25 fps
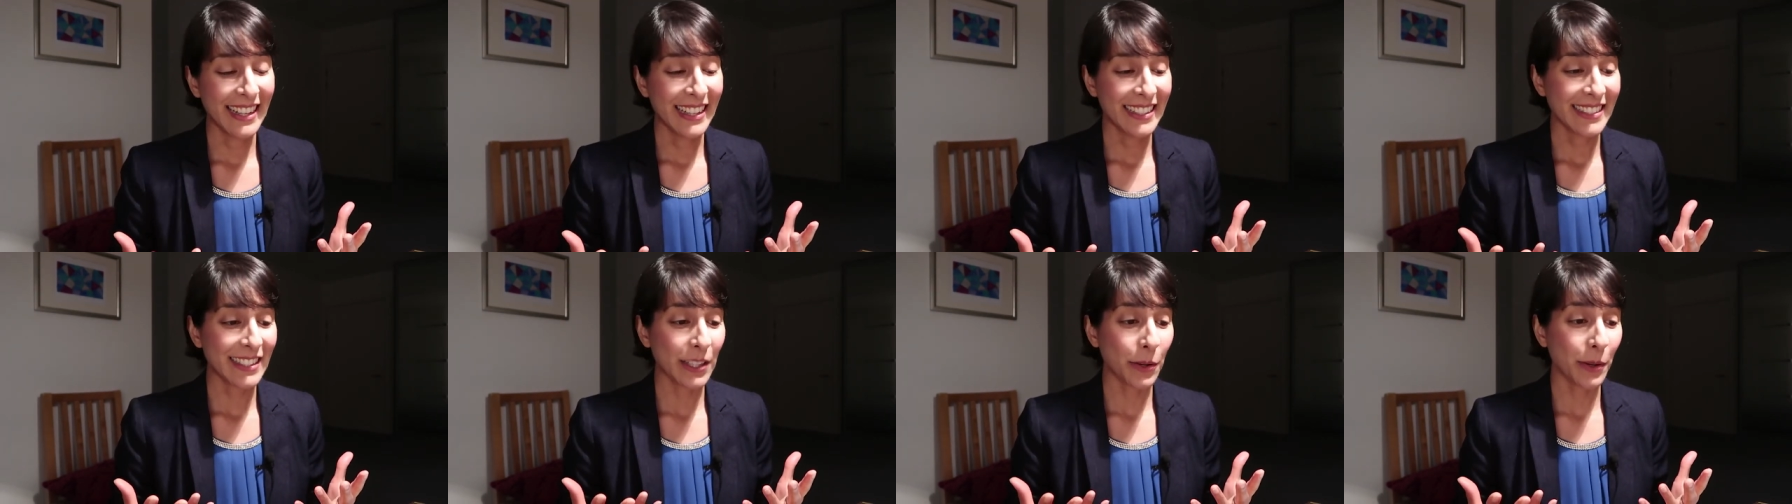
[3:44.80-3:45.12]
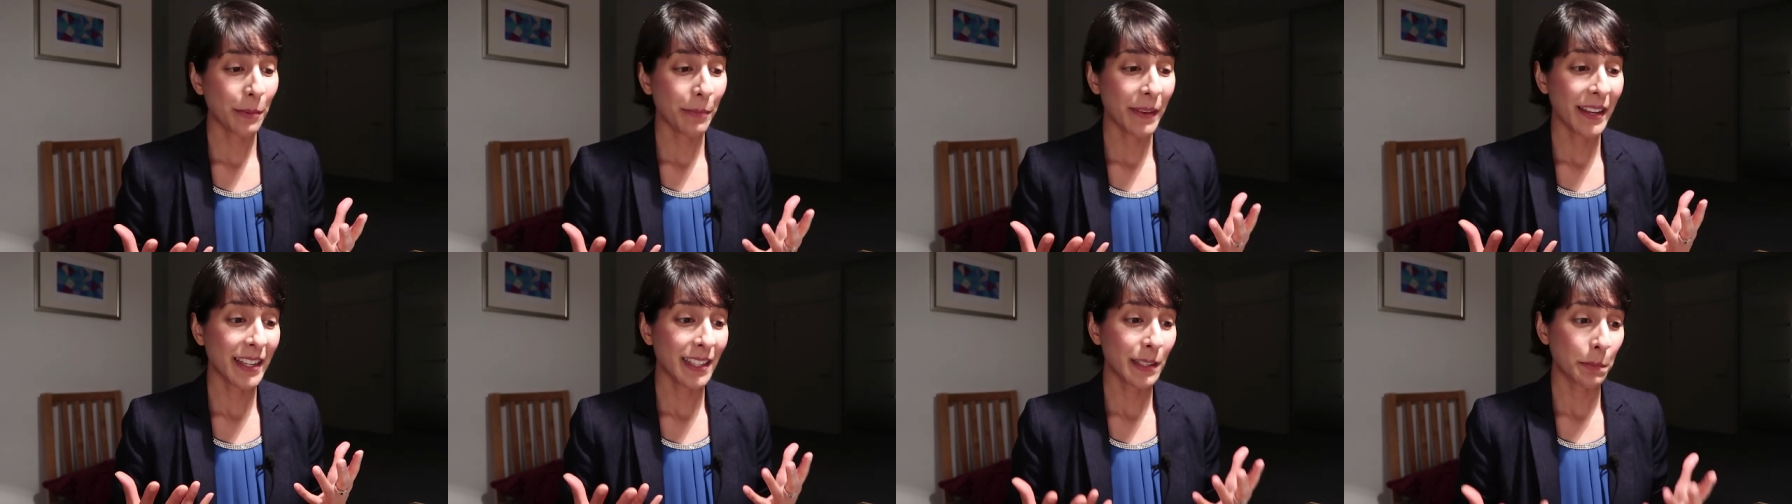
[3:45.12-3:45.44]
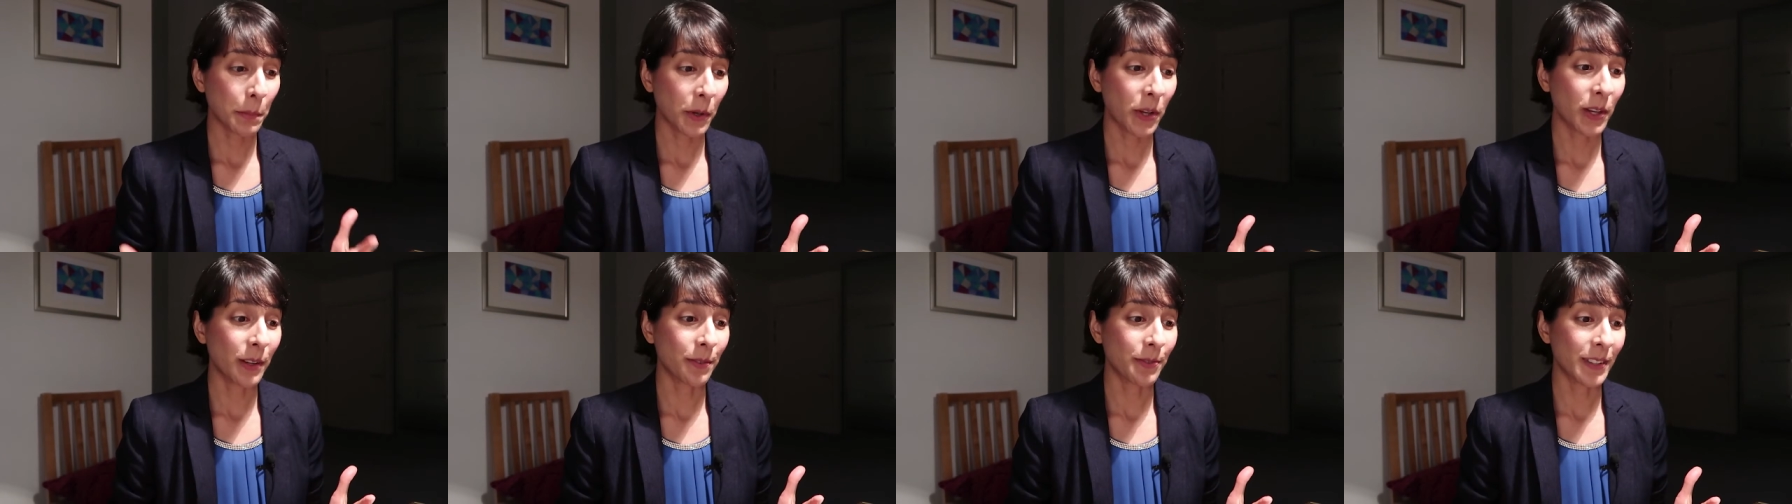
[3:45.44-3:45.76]
So it makes
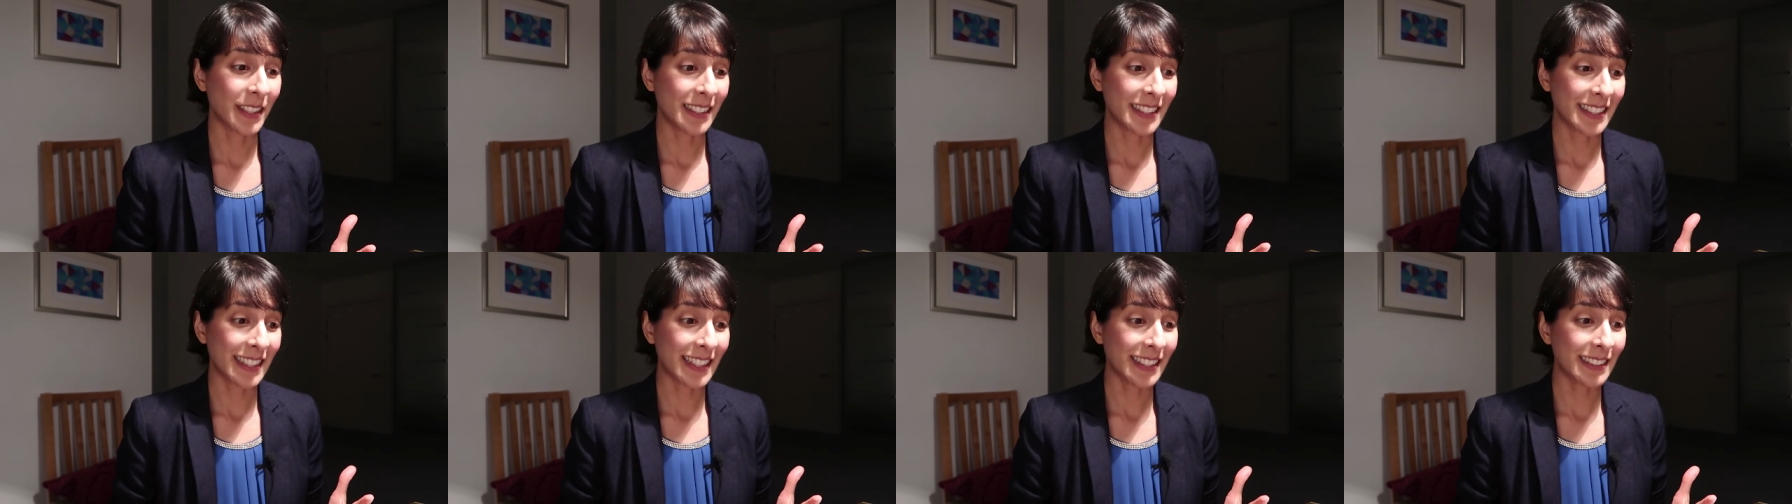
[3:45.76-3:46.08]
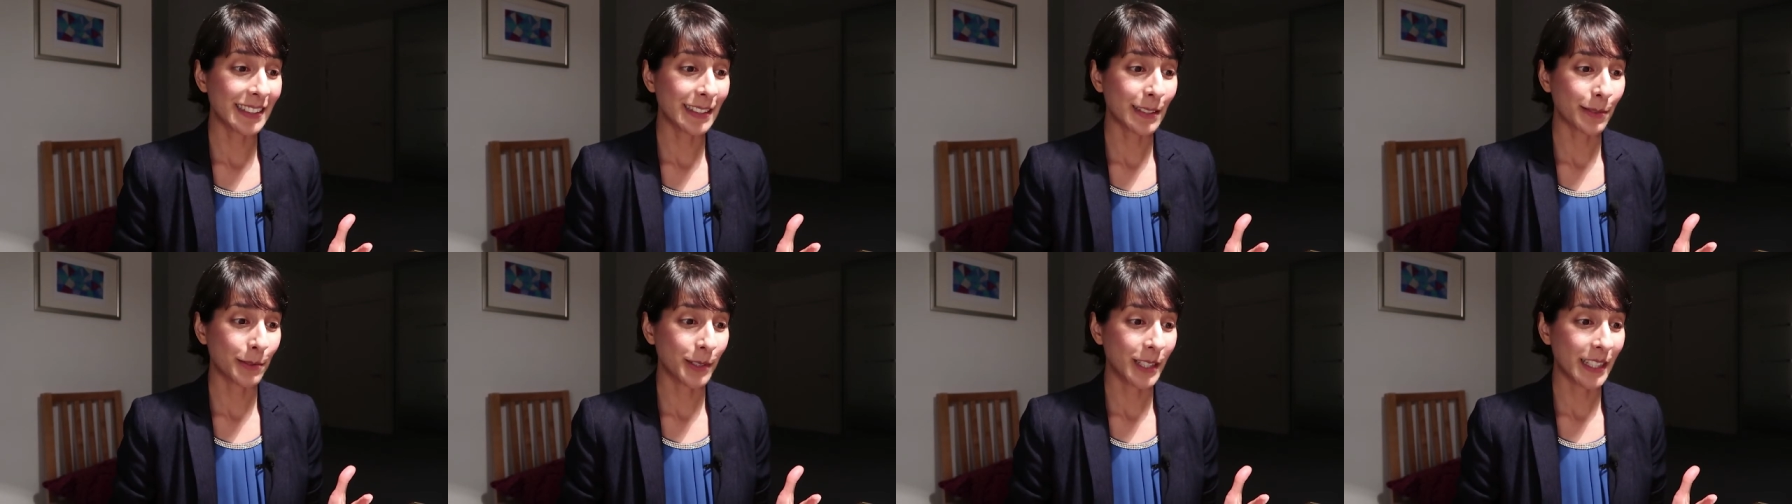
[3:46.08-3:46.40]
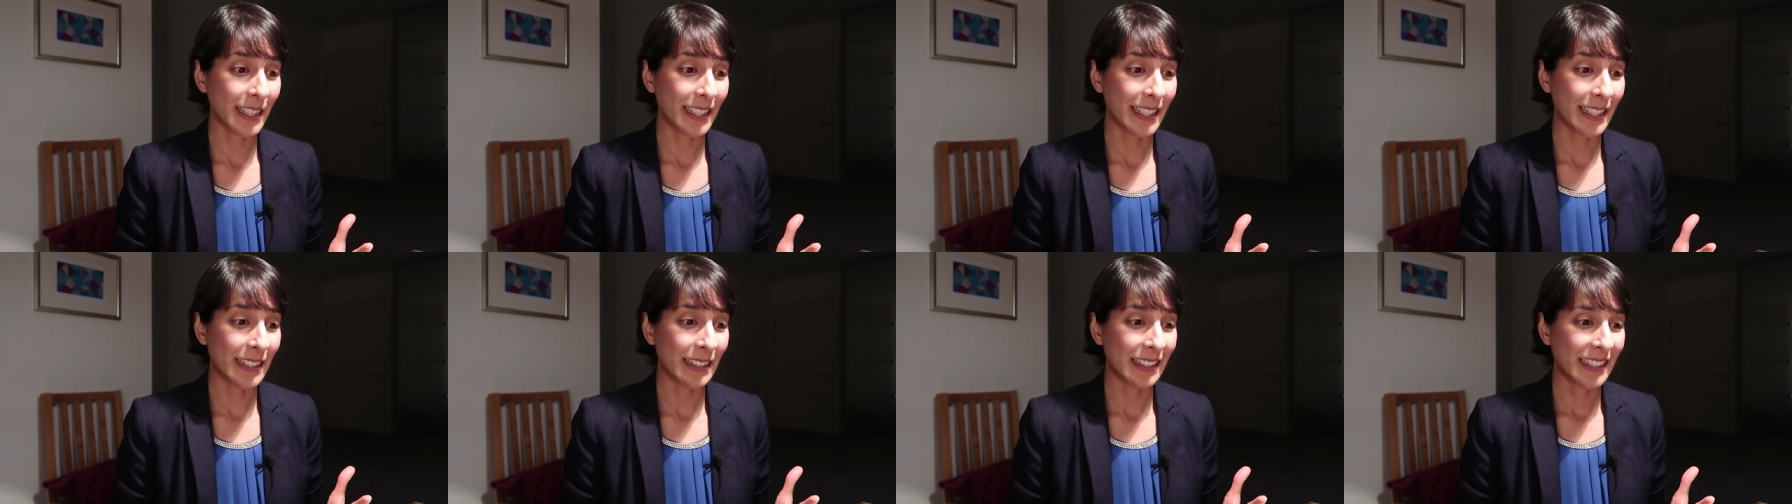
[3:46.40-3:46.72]
perfect sense,
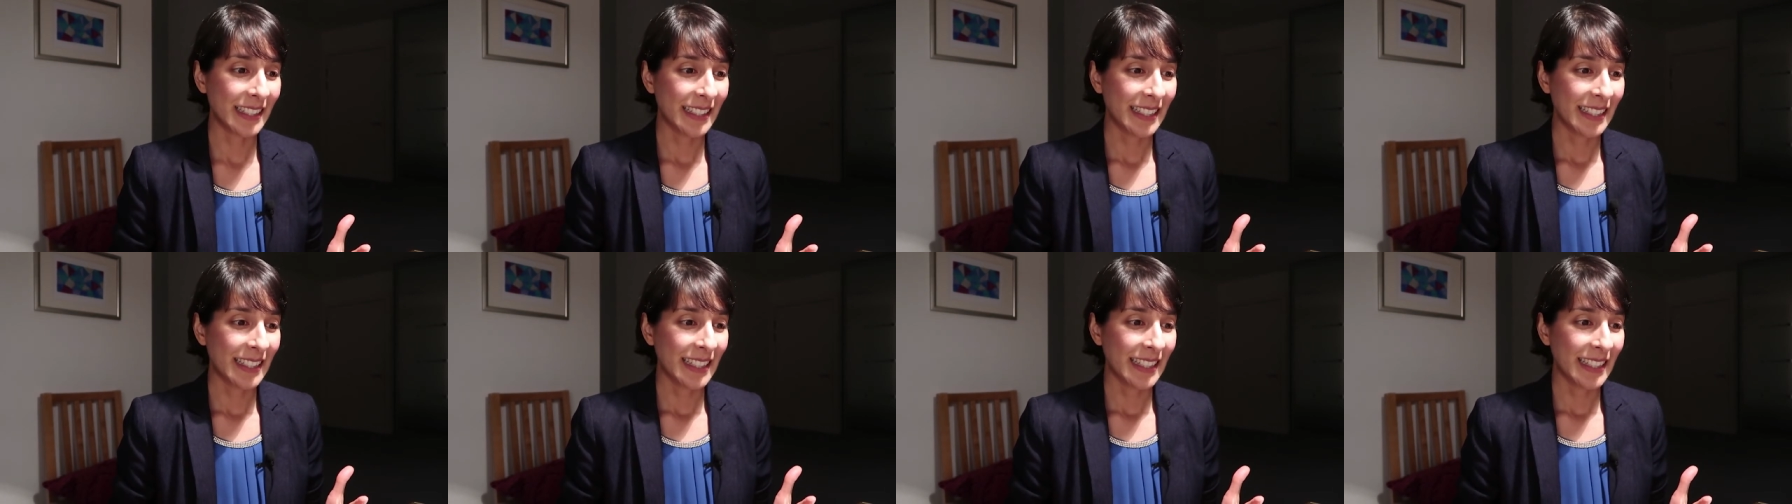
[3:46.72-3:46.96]
really.